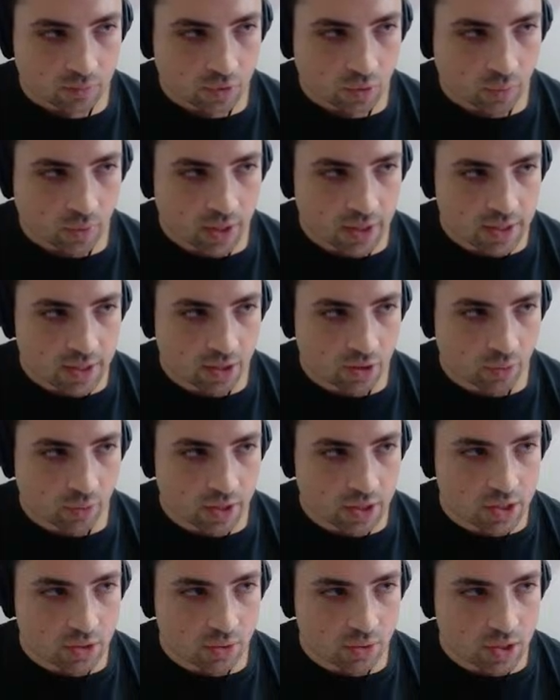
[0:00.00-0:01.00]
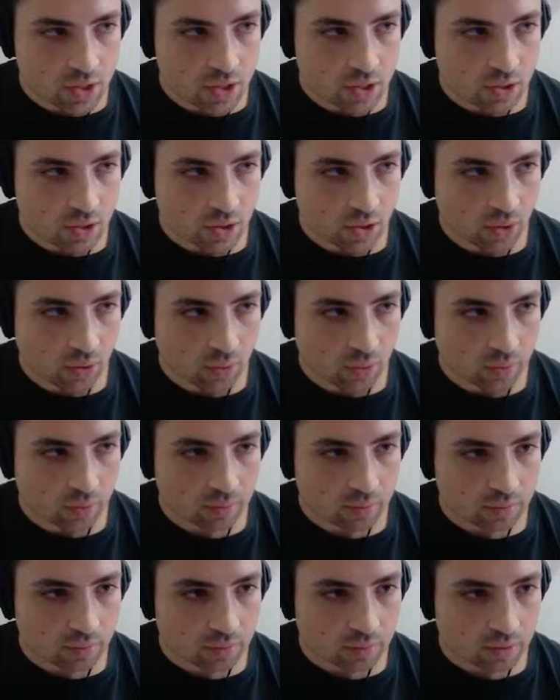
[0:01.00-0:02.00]
Why is it going so slow?
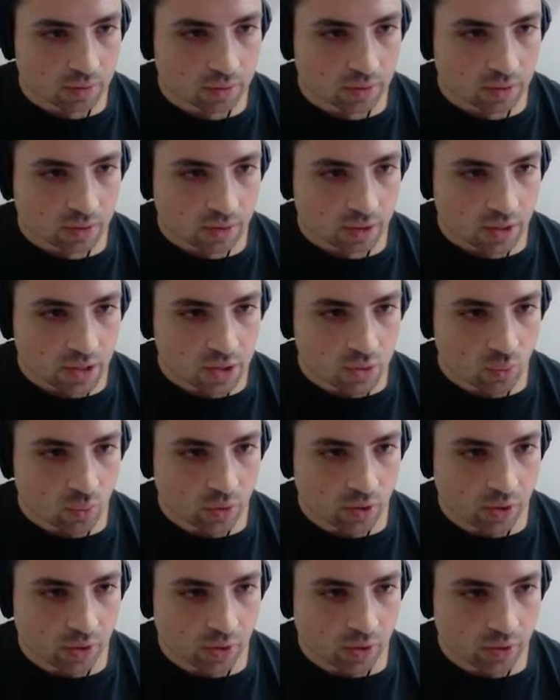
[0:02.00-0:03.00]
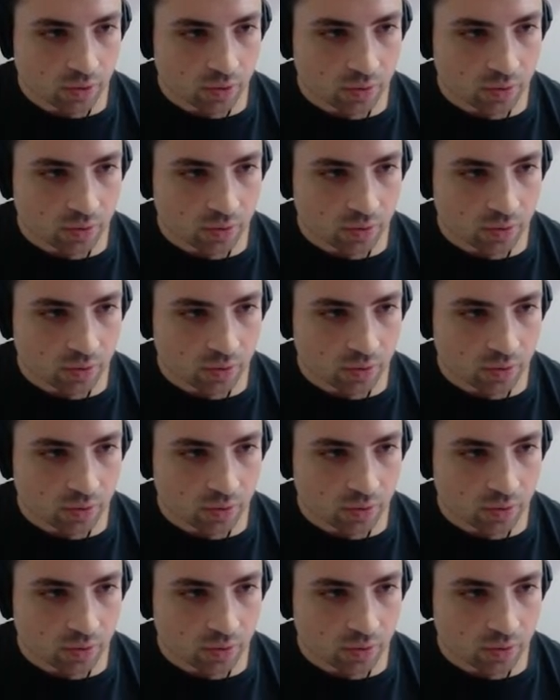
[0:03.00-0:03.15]
It's weird.